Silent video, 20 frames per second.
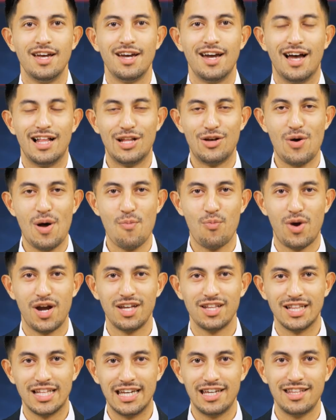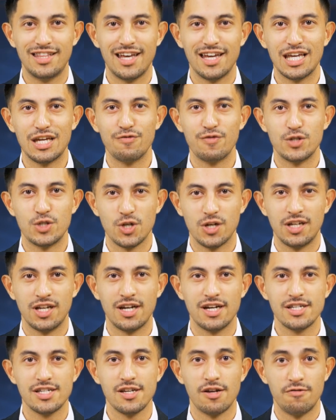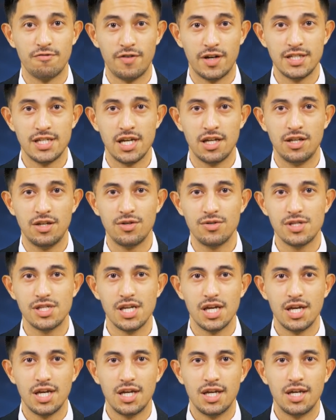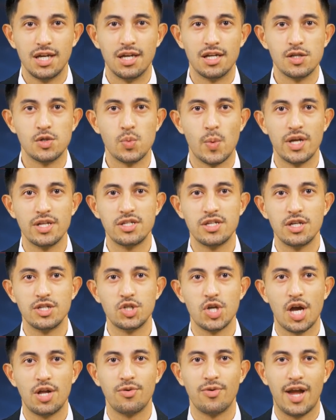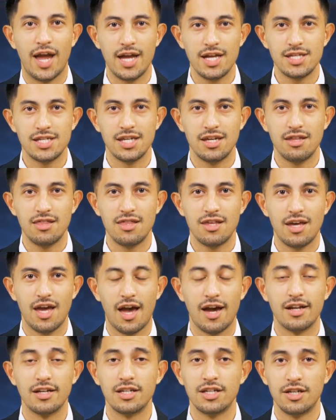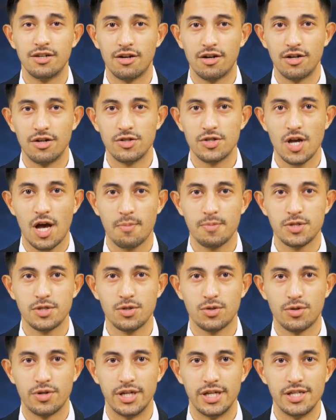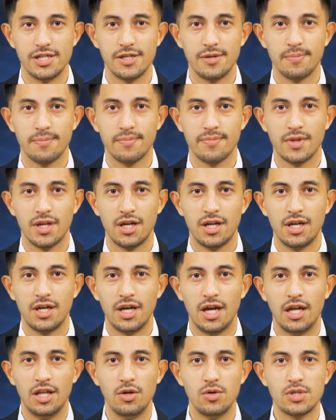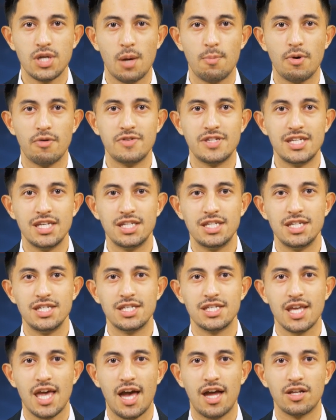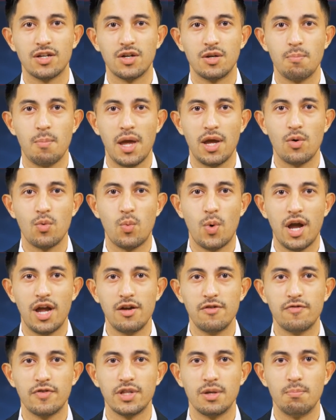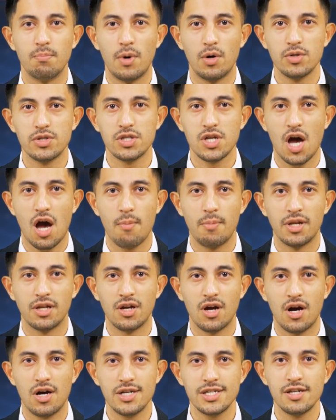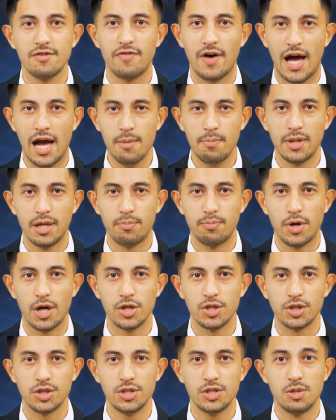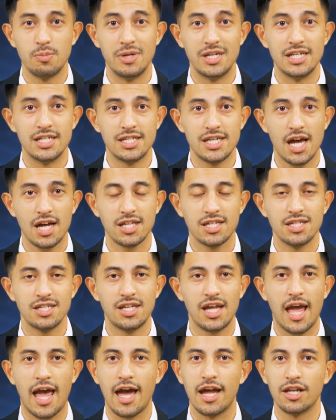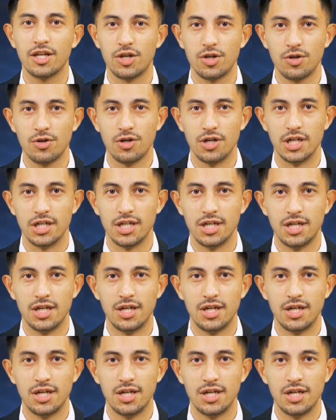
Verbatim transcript: Hello, I'm Wade Lee. Thank you for joining us on FUNDAY News. It is Wednesday, January eighteenth, and here are your top stories. A new type of C T scan could make way for the most common cause of high blood pressure to be detected and cured.